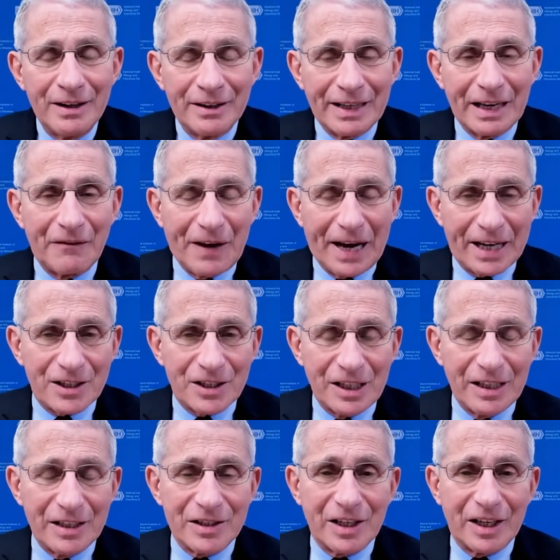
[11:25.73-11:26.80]
that
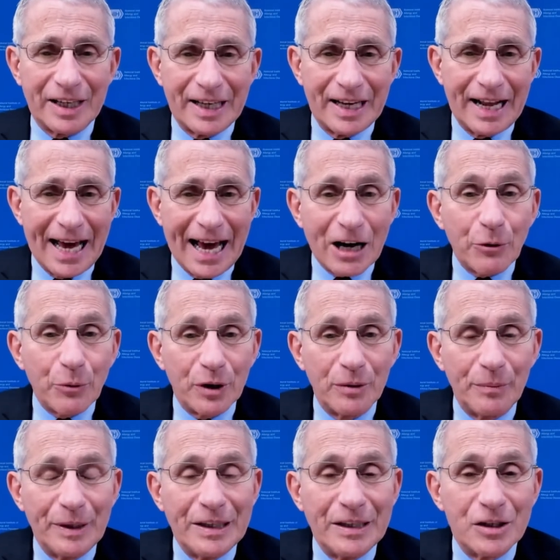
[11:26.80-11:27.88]
vaccine is going to get equitably